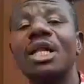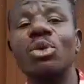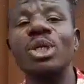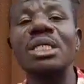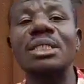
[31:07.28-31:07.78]
to
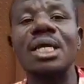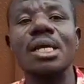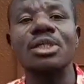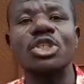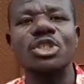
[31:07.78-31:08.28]
this
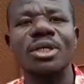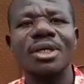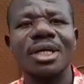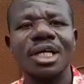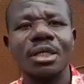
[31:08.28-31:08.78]
case,
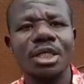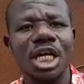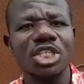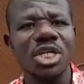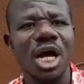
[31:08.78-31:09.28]

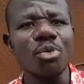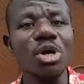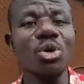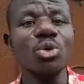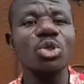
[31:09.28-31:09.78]
Nigeria will
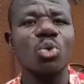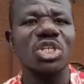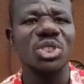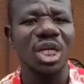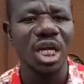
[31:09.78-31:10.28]
lose
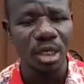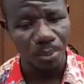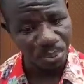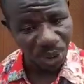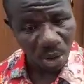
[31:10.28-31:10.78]
once again
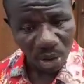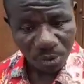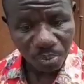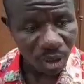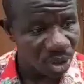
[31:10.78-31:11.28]
because
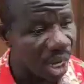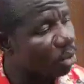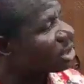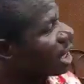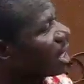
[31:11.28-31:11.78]
there
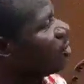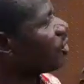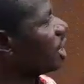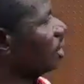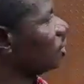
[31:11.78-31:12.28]
was an
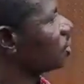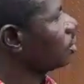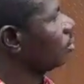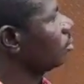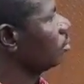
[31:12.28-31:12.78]
evidence
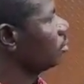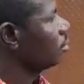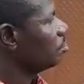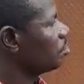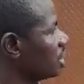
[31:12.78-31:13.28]

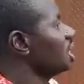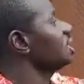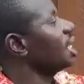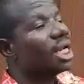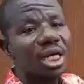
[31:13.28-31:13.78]

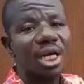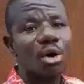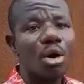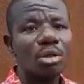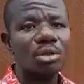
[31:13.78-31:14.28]
presented in the
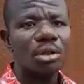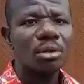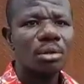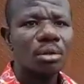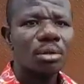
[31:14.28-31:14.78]
court
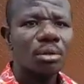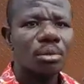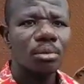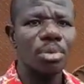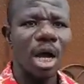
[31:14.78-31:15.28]

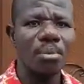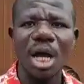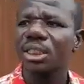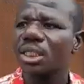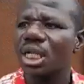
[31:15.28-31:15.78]
by
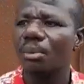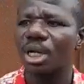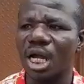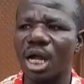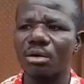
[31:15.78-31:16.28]
Nnamdi
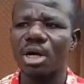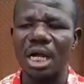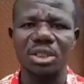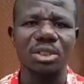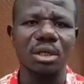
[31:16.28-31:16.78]
Kanu
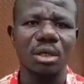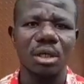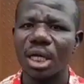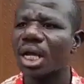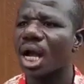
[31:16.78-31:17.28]
counsel,
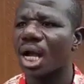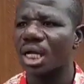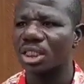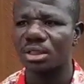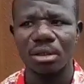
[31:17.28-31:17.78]
legal
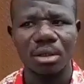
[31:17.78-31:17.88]
counsel.